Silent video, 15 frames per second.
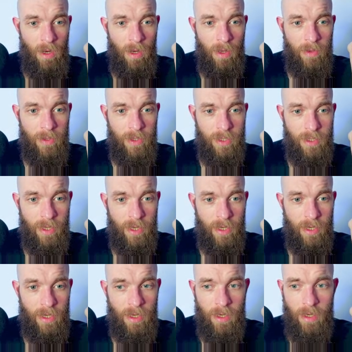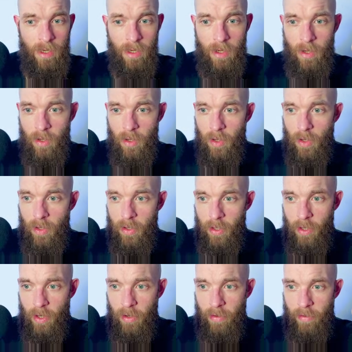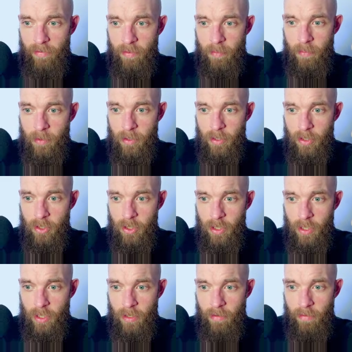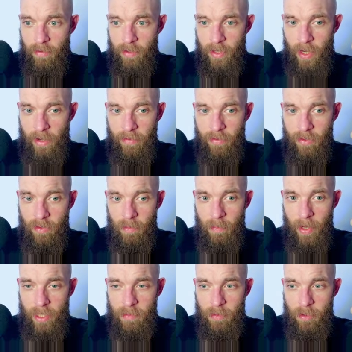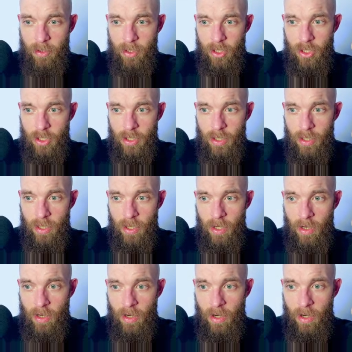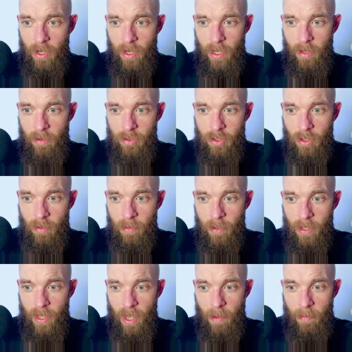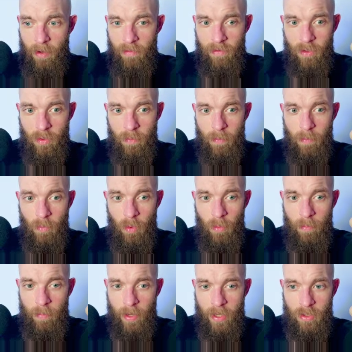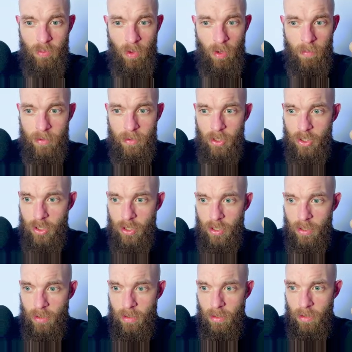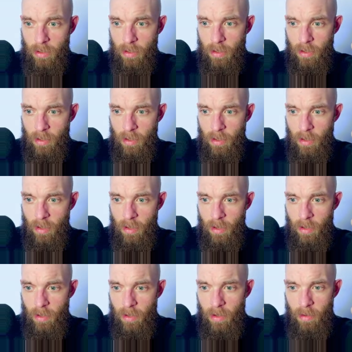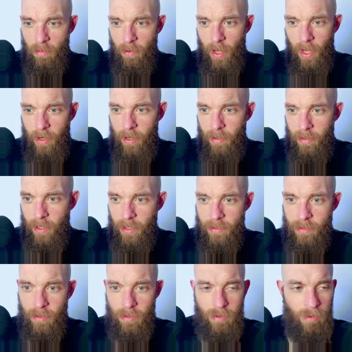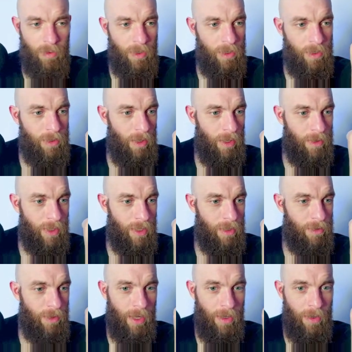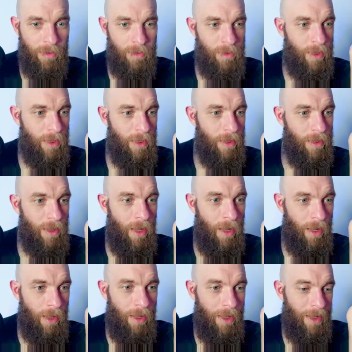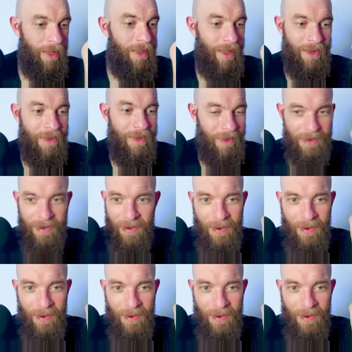this thing, you know, if you position it, yeah, if you do paste position, it was going to be there. But if you do paste world position, I don't know. Yeah, it's not doing it, so I don't know. I don't know.